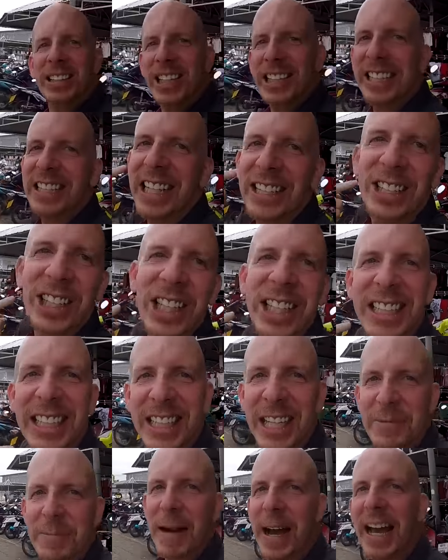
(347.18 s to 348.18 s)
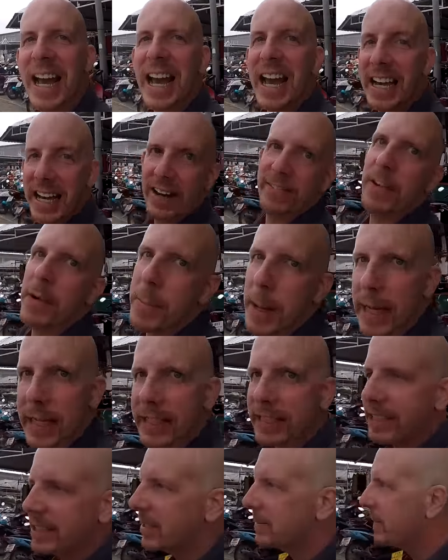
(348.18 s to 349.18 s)
She said she can see my head.
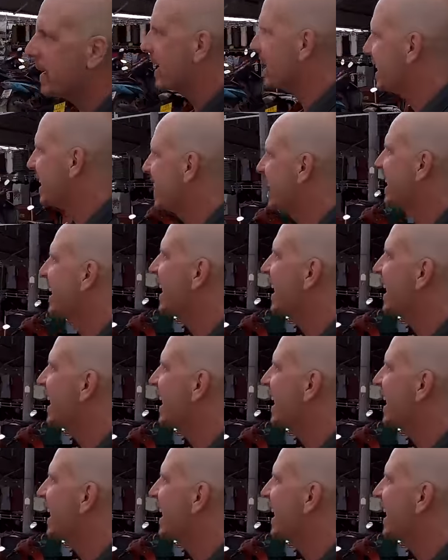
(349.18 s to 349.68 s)
Everybody can see my head.